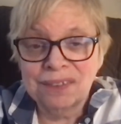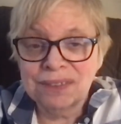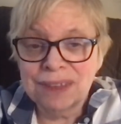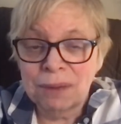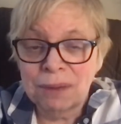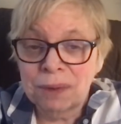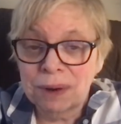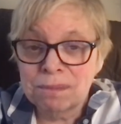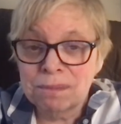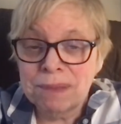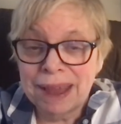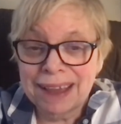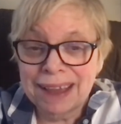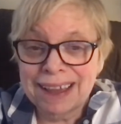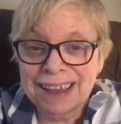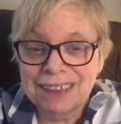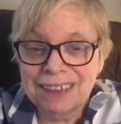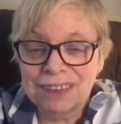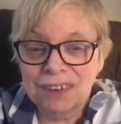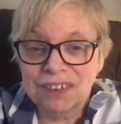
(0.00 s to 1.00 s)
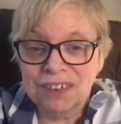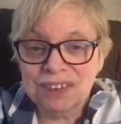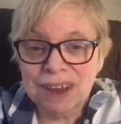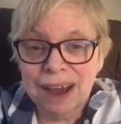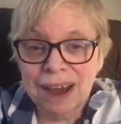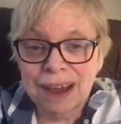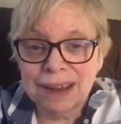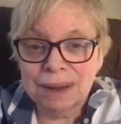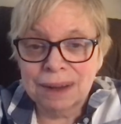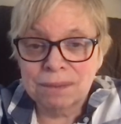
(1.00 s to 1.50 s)
they weren't making those
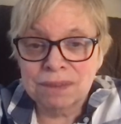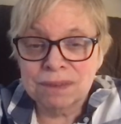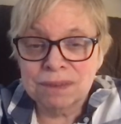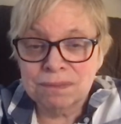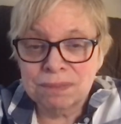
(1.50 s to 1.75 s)
items.